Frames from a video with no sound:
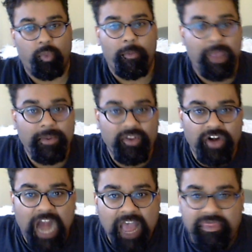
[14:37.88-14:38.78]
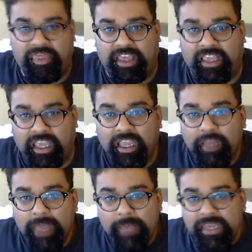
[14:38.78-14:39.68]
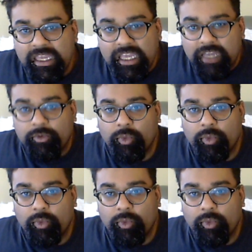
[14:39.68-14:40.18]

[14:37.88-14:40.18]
Maybe they're not thinking. Maybe